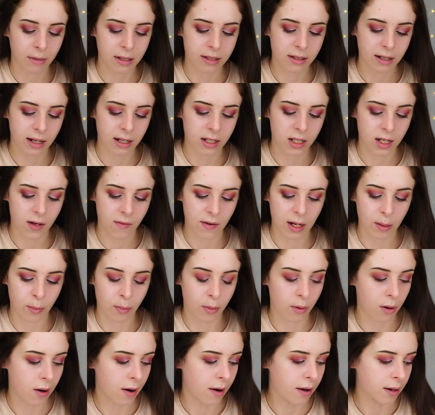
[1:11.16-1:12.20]
My skin's already
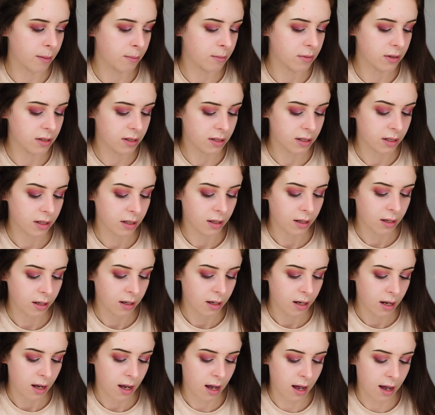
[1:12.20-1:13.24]
primed.
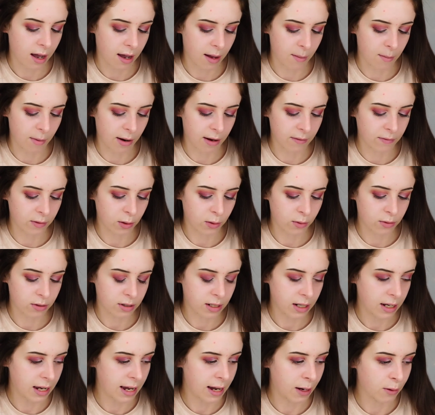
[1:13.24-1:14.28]
I've used
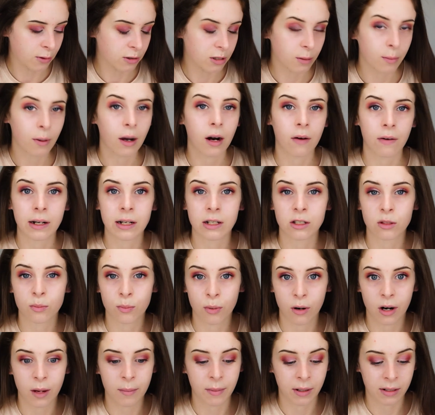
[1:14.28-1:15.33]
the LC Pearl Radiance
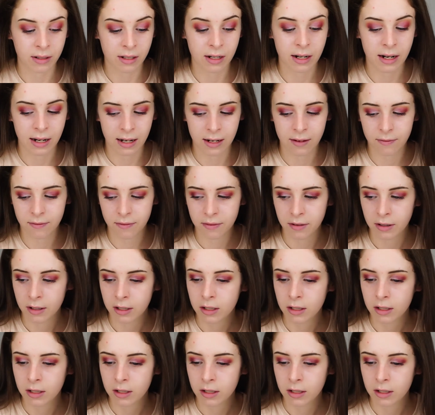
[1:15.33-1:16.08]
Primer underneath.